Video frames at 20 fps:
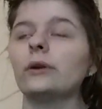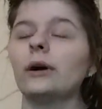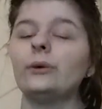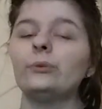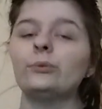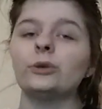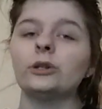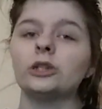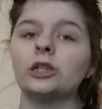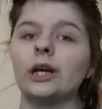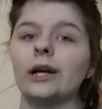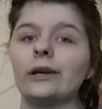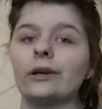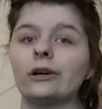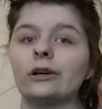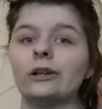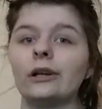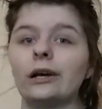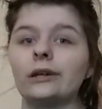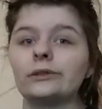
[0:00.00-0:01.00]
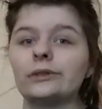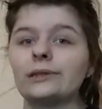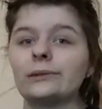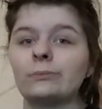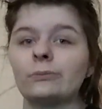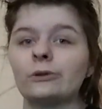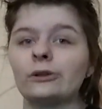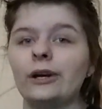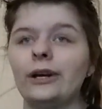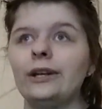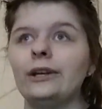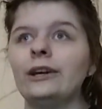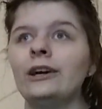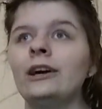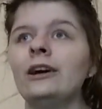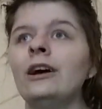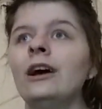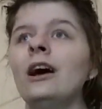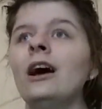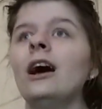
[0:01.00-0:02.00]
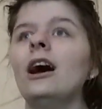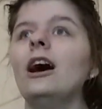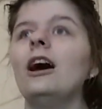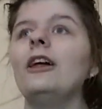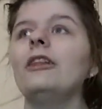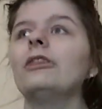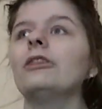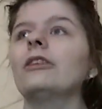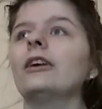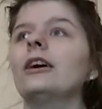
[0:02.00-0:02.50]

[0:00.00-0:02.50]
I wish I could explain it. And